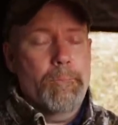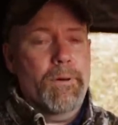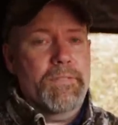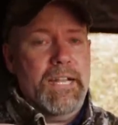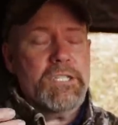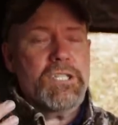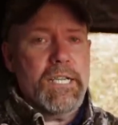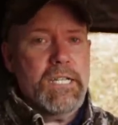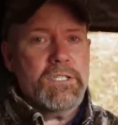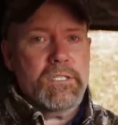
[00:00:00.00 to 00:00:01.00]
But that
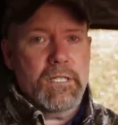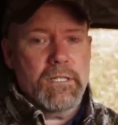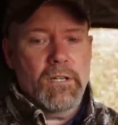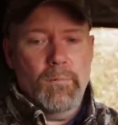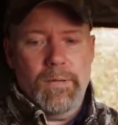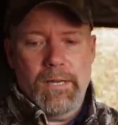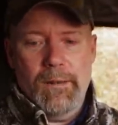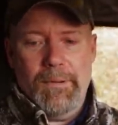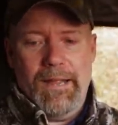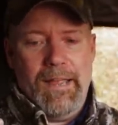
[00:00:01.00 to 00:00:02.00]
changes a little bit,
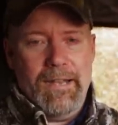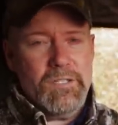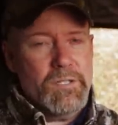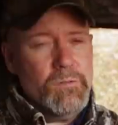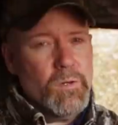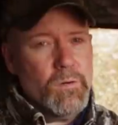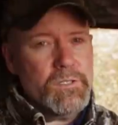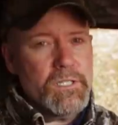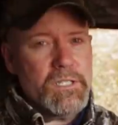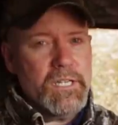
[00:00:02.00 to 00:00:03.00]
and my attitude
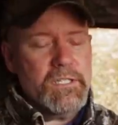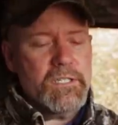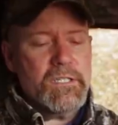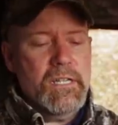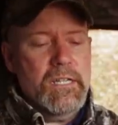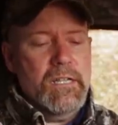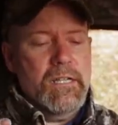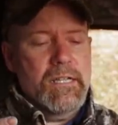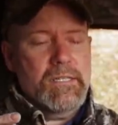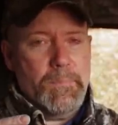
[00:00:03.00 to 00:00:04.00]
towards it changes
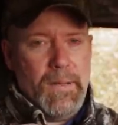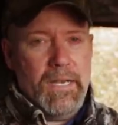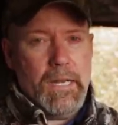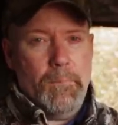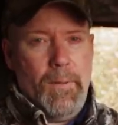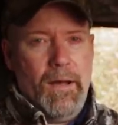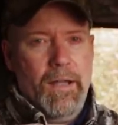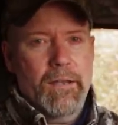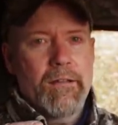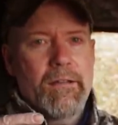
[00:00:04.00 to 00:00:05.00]
depending
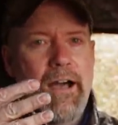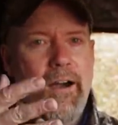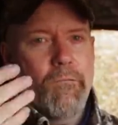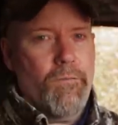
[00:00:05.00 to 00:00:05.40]
upon how